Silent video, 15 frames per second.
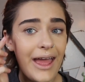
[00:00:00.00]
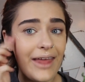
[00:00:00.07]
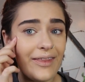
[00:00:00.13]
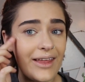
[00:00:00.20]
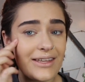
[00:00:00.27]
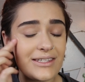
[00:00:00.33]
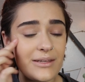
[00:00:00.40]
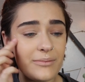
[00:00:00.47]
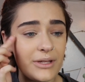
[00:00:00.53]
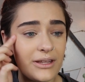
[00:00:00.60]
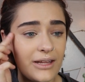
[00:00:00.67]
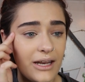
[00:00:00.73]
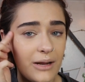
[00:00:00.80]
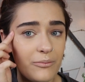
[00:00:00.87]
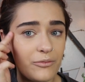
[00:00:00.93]
and that's
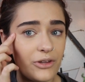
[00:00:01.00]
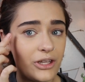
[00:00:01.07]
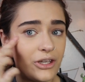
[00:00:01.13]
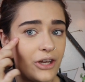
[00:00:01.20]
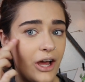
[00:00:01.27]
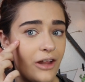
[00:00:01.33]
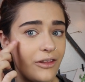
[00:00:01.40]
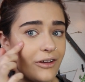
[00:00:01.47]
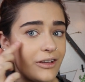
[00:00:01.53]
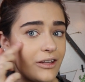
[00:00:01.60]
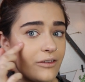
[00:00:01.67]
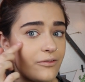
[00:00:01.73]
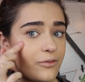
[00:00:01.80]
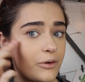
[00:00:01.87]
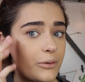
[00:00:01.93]
something that I'm really not
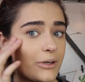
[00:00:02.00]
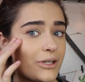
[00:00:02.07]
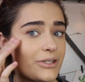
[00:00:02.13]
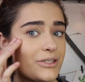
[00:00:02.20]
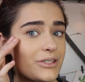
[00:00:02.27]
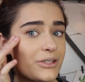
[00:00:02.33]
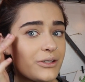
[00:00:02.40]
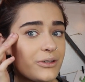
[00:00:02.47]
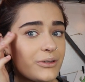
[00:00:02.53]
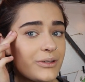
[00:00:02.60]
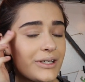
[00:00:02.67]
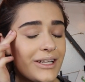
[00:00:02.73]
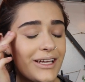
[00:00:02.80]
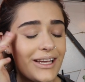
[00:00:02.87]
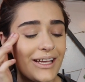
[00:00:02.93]
looking forward
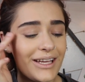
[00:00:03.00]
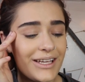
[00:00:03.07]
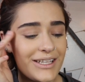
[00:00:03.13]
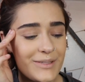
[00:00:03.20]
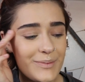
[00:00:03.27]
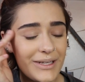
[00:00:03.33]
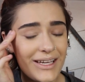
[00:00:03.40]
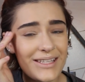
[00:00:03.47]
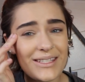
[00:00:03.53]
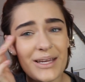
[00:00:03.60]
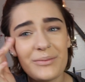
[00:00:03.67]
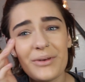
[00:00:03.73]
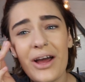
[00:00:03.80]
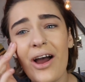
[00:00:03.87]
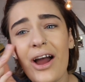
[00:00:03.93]
to, is because
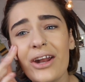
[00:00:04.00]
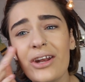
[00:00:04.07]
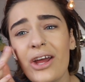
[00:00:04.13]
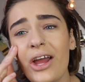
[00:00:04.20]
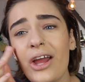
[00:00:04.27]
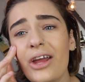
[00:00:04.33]
I'm not